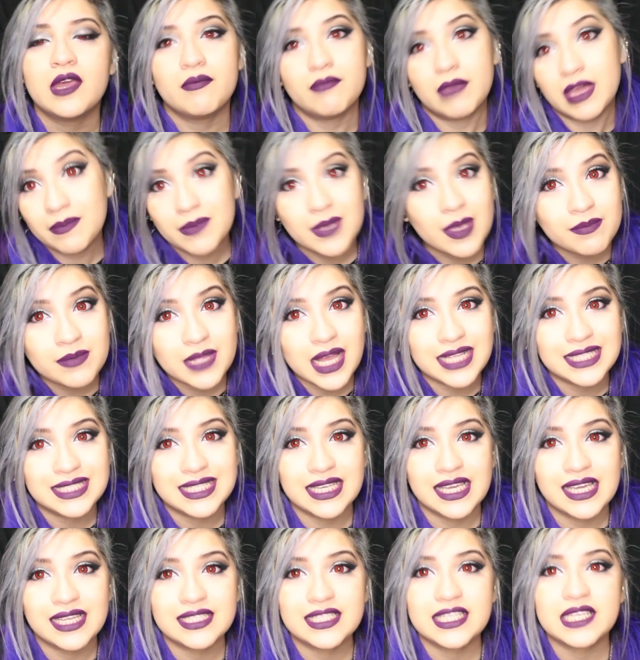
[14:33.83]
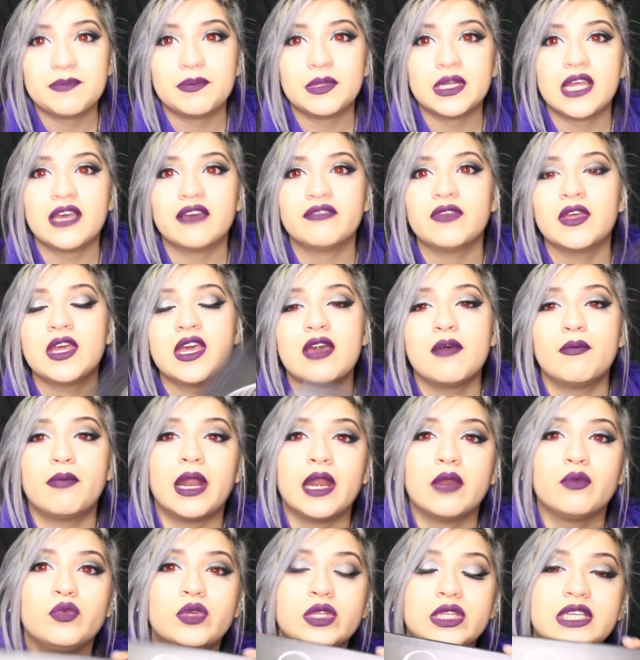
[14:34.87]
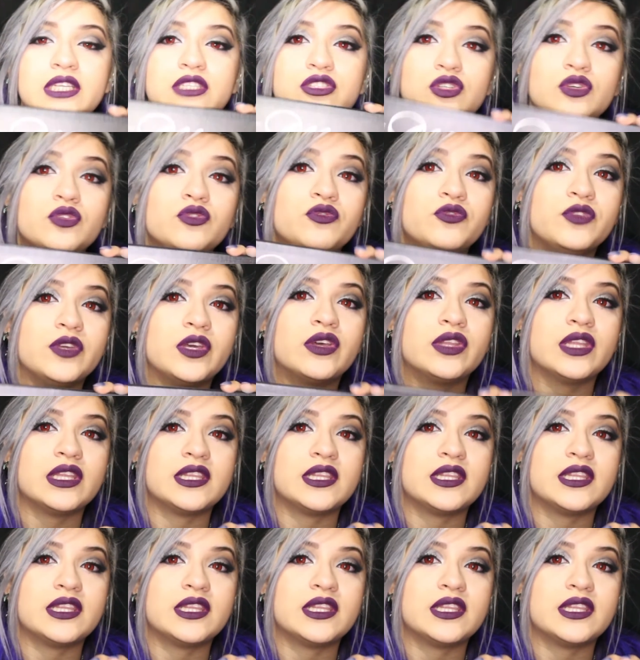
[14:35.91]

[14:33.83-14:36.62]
Maybe I'm not digging deep enough, but I really do feel